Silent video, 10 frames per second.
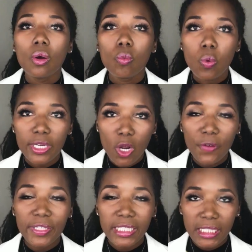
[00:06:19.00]
What are
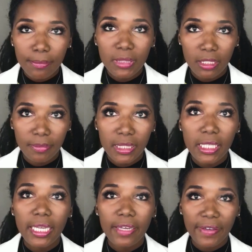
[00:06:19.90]
the symptoms
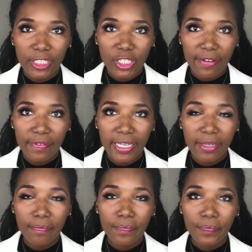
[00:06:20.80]
of
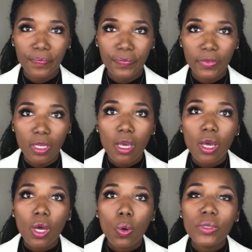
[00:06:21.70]
HIV?
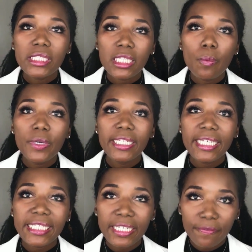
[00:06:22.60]
When someone
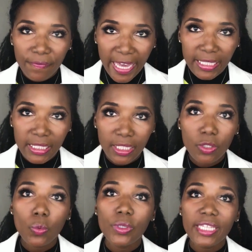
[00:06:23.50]
is infected
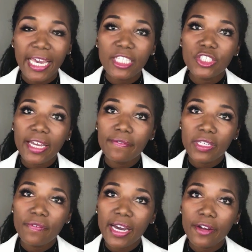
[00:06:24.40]
with the
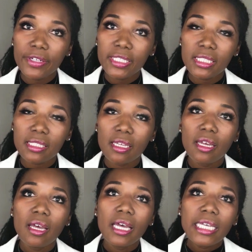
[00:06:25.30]
HIV virus,
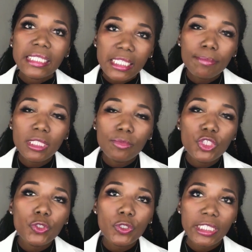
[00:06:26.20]
symptoms
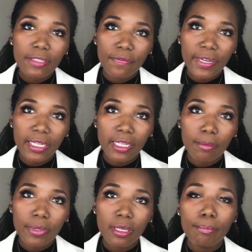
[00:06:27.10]
usually
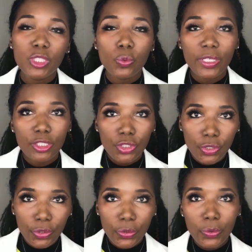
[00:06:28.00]
develop between
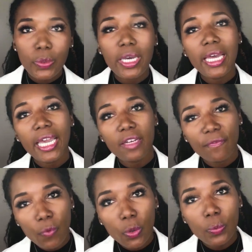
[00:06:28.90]
two and
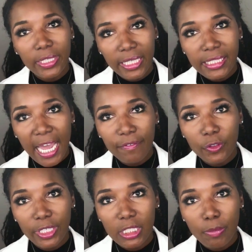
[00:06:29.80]
four weeks after
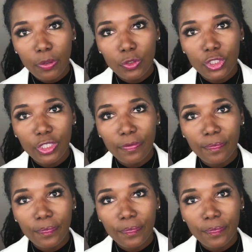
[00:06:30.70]
exposure.